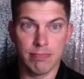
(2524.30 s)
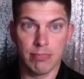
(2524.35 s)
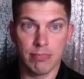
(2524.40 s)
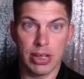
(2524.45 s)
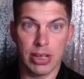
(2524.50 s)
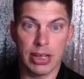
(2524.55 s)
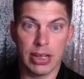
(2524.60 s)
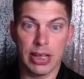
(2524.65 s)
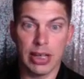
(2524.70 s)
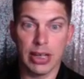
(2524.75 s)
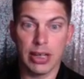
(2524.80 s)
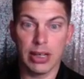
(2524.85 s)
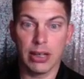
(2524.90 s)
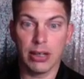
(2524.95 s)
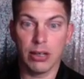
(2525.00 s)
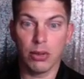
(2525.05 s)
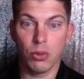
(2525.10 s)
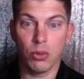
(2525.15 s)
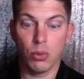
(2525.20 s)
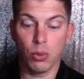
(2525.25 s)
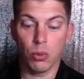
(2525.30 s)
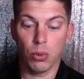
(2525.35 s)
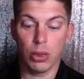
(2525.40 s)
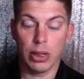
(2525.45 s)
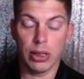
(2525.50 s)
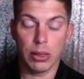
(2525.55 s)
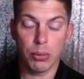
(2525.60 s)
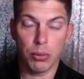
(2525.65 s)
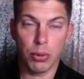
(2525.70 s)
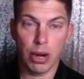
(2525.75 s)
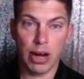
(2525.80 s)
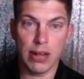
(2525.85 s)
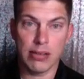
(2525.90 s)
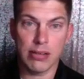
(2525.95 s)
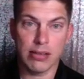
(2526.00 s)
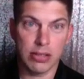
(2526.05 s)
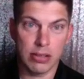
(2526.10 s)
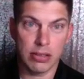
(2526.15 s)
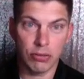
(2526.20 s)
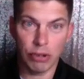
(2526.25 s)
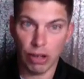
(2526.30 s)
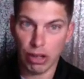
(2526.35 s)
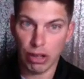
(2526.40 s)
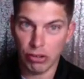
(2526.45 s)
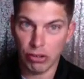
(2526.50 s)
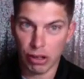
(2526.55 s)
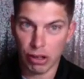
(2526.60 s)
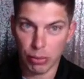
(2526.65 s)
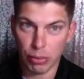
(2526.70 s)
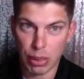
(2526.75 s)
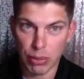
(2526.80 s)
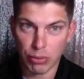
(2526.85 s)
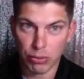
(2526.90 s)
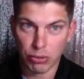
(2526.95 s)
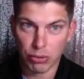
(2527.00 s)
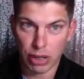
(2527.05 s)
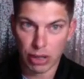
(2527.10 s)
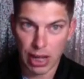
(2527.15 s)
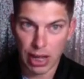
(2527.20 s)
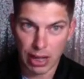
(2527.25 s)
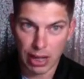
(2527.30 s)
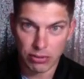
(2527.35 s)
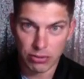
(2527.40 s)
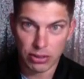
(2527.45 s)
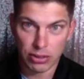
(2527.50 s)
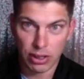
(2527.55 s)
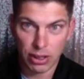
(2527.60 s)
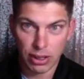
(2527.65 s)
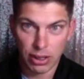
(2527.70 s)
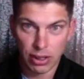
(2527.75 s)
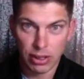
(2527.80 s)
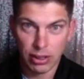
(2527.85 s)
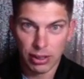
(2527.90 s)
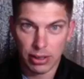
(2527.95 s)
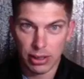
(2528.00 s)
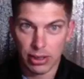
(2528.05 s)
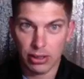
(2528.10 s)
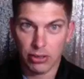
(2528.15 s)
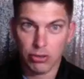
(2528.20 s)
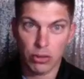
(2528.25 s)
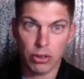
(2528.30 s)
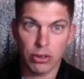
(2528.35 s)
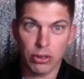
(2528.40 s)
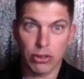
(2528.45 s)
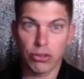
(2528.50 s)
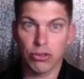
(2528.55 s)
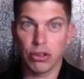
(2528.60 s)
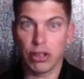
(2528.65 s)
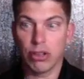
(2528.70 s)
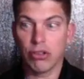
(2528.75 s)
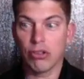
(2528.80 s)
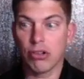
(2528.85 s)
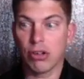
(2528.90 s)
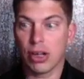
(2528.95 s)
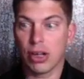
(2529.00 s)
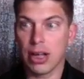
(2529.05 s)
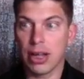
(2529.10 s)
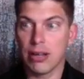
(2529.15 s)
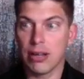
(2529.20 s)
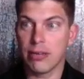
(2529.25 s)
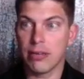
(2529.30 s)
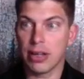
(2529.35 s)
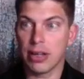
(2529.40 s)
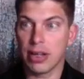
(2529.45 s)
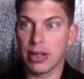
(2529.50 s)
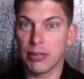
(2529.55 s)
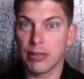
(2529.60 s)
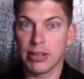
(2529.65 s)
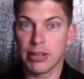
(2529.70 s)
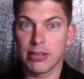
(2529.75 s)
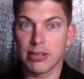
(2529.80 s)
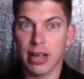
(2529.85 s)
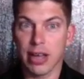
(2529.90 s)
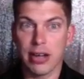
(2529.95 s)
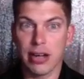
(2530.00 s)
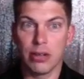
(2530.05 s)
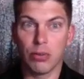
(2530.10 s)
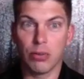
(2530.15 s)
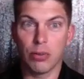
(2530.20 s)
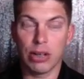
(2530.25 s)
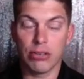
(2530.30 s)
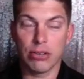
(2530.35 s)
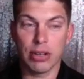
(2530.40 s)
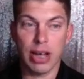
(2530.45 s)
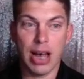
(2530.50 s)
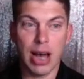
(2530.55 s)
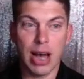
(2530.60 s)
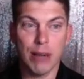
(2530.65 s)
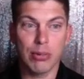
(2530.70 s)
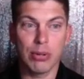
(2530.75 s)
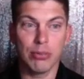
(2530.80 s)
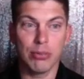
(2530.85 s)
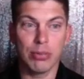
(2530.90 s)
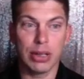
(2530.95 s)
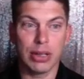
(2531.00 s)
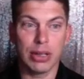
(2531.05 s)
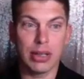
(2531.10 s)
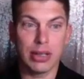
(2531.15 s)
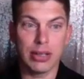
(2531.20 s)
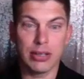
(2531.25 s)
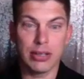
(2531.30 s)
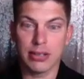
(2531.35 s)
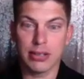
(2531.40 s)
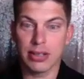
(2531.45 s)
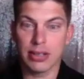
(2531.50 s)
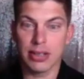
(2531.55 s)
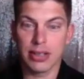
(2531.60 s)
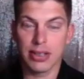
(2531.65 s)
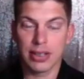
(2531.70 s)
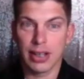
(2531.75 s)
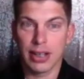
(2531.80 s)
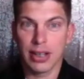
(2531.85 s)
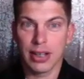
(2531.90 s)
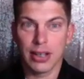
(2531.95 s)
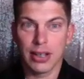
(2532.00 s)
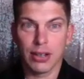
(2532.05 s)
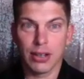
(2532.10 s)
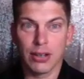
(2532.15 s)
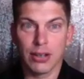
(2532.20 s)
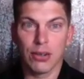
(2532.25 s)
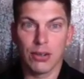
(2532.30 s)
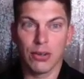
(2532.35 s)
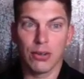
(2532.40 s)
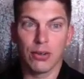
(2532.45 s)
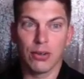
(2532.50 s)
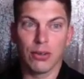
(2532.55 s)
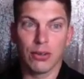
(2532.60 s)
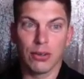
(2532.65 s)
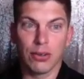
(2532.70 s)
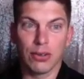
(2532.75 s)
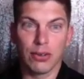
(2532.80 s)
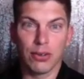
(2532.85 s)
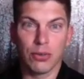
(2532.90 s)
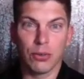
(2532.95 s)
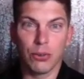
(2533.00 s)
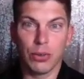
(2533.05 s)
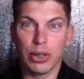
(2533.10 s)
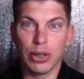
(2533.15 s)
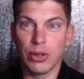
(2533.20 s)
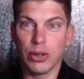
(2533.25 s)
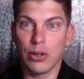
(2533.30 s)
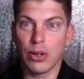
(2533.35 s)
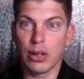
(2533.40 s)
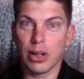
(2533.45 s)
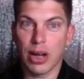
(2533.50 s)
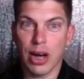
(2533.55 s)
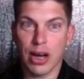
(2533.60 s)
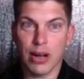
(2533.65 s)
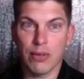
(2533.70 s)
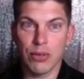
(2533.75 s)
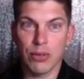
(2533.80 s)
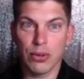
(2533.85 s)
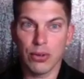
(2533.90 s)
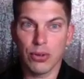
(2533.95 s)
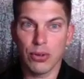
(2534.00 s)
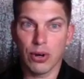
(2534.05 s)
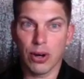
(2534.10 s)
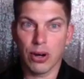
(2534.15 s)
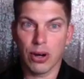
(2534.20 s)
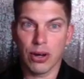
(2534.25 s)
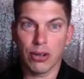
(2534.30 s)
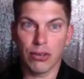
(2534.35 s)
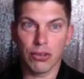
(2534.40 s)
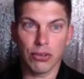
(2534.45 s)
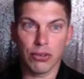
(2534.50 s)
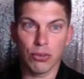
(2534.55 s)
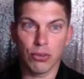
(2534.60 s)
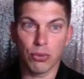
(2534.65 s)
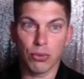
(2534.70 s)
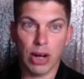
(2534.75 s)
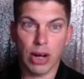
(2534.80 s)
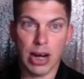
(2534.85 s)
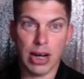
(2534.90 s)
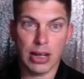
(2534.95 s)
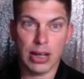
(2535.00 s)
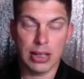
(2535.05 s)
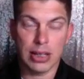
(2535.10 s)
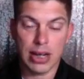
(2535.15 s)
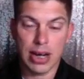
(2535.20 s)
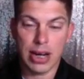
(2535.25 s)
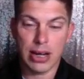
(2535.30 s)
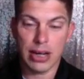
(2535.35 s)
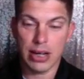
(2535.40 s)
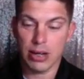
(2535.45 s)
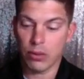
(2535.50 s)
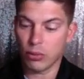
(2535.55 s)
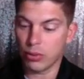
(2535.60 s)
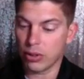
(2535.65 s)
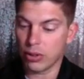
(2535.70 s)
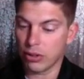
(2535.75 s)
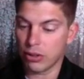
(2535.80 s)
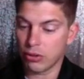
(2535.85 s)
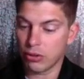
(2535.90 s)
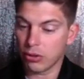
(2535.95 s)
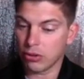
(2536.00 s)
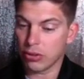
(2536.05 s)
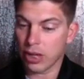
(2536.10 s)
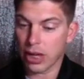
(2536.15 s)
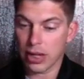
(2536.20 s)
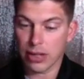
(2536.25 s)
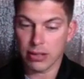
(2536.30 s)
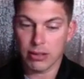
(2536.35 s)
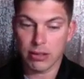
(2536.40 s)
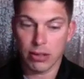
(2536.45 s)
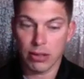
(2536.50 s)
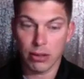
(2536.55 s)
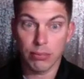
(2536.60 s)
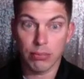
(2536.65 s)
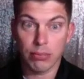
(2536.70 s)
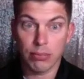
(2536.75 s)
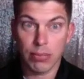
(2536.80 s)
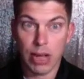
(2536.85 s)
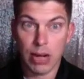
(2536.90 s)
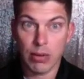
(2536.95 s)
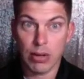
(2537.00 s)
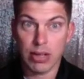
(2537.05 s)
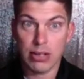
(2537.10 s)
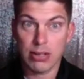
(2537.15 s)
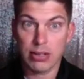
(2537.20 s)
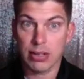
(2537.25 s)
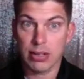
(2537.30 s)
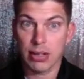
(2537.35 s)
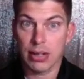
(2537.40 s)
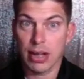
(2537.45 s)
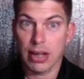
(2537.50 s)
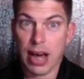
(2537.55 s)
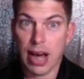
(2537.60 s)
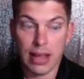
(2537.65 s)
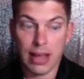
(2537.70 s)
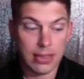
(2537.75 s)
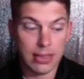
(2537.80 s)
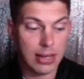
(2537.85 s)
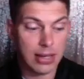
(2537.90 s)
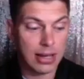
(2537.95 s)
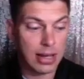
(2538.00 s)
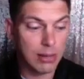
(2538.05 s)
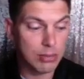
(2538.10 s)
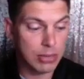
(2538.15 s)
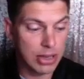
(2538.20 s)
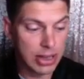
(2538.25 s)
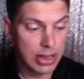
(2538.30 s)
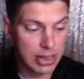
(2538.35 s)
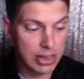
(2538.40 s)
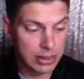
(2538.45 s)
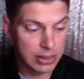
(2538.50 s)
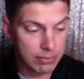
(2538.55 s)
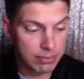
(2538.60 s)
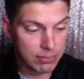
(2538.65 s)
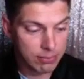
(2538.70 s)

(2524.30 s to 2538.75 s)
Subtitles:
And in the process of changing other people's lives, it's going to change your life. And I'm excited to watch it happen because we know a lot of you are just rocking it out and we are so excited. So anyways, I think I'm done.